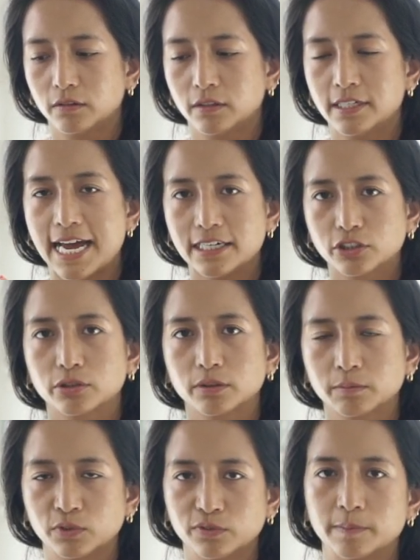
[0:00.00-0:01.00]

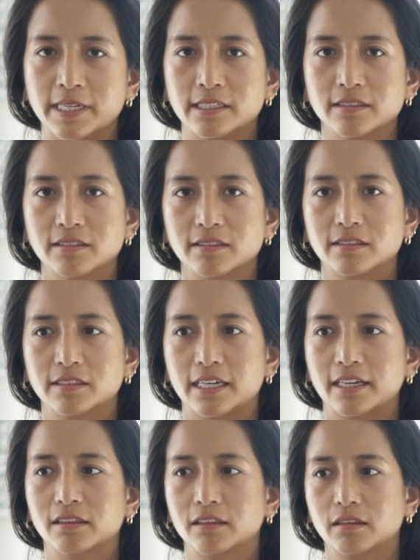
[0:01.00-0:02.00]
natural movements
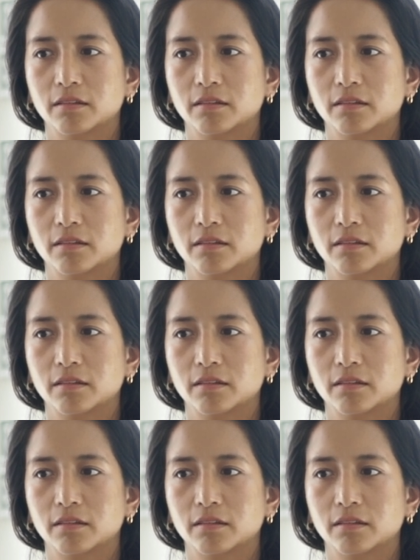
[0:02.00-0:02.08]
that